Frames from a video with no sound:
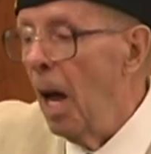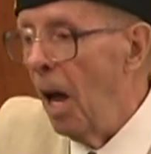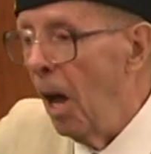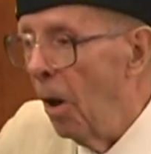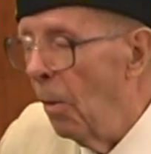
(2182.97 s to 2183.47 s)

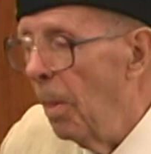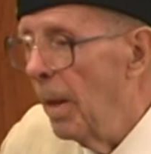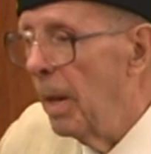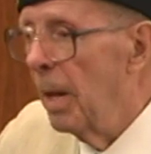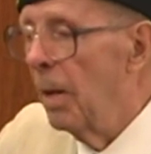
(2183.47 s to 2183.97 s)
Uh,
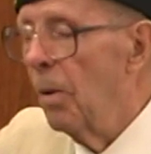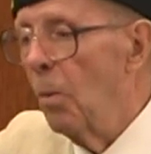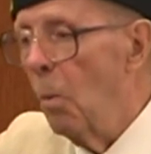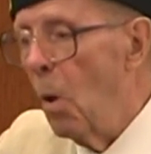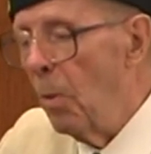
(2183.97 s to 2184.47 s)

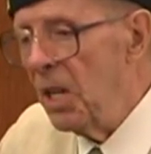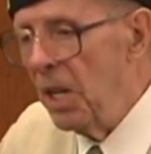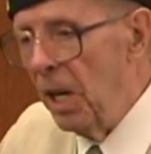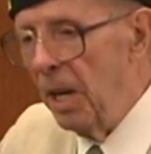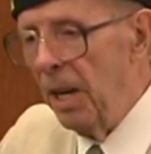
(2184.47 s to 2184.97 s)
what we
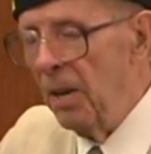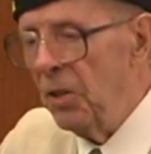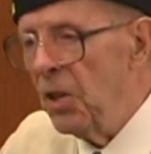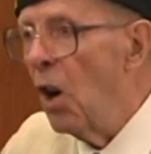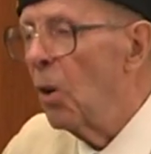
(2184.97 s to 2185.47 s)
did in the
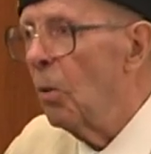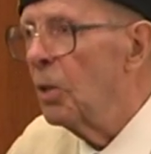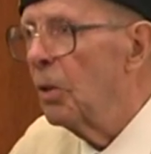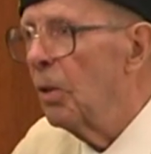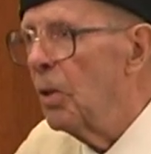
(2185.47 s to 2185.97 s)
jungles,
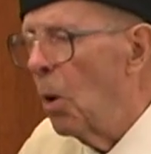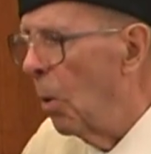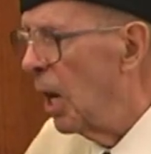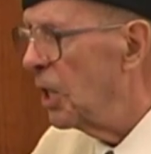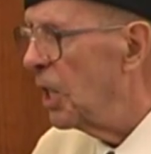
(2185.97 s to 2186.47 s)
you
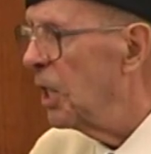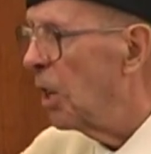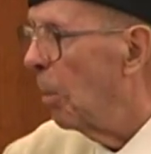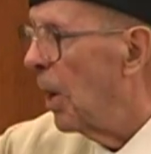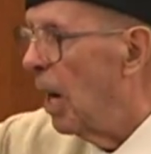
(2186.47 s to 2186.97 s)
only see
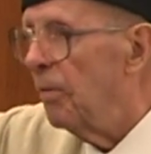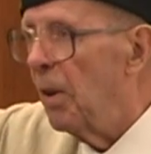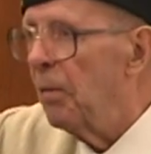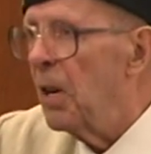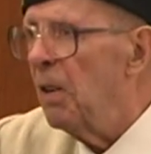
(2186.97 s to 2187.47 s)
sometimes
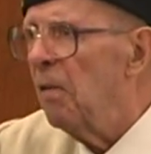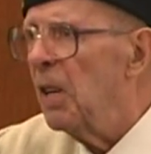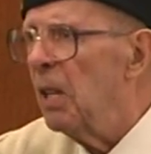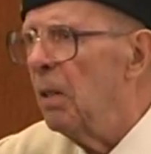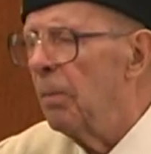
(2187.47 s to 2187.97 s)
15 feet.